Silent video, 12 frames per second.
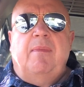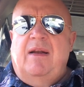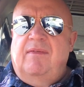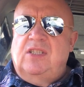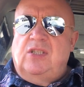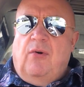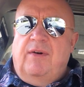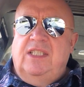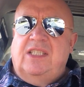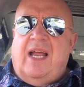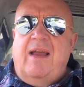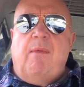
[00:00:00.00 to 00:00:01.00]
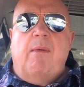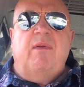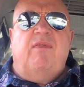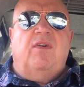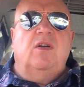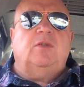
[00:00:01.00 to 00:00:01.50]
a bit of a sorry state when
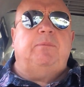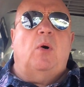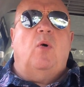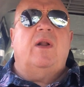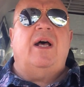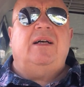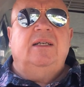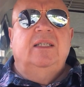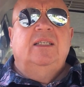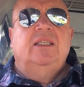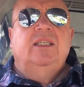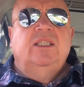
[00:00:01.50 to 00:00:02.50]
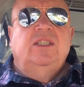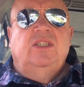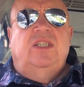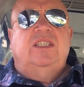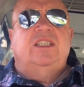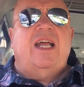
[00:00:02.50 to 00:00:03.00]
we first bought her.
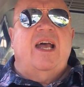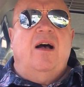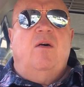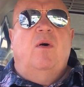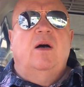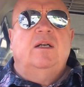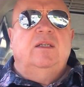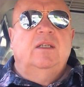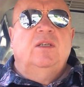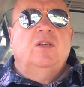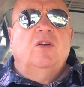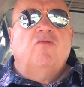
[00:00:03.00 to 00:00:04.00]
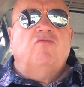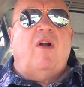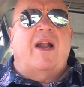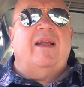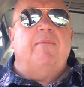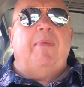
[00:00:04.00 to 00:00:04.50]
She's now
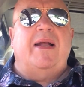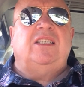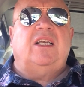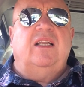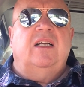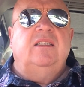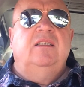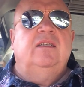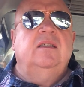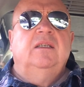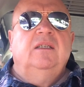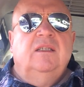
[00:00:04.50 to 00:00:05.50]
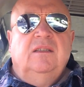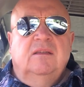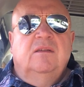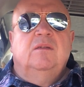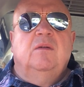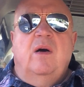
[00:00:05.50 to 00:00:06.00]
running better than
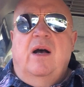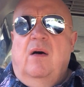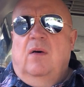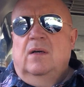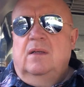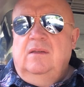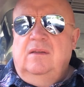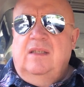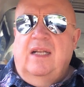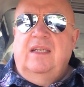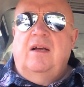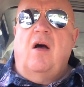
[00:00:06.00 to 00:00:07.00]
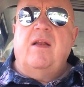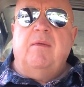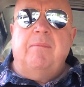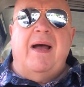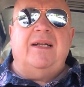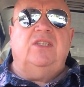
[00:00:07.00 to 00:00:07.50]
I'd
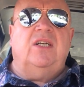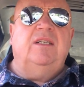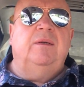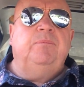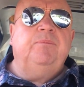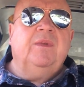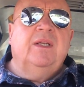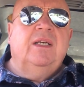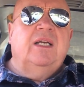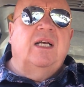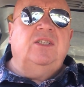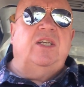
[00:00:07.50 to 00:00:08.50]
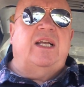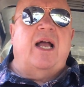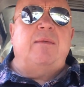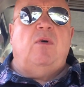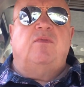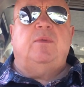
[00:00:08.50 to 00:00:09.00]
imagine as she
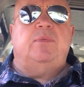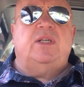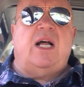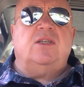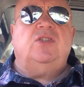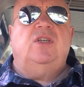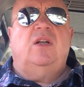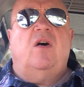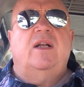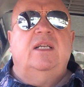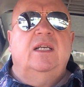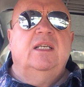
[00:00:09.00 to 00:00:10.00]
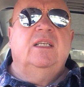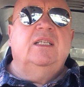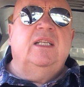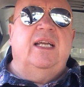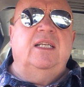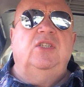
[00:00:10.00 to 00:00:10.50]
came off the production line.
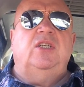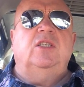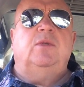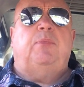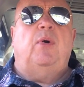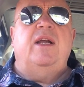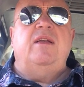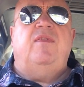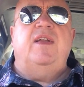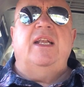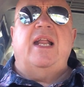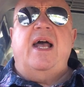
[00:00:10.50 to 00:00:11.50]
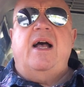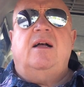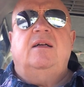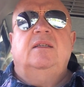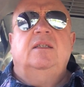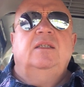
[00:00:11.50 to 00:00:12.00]
The engine's breathing now.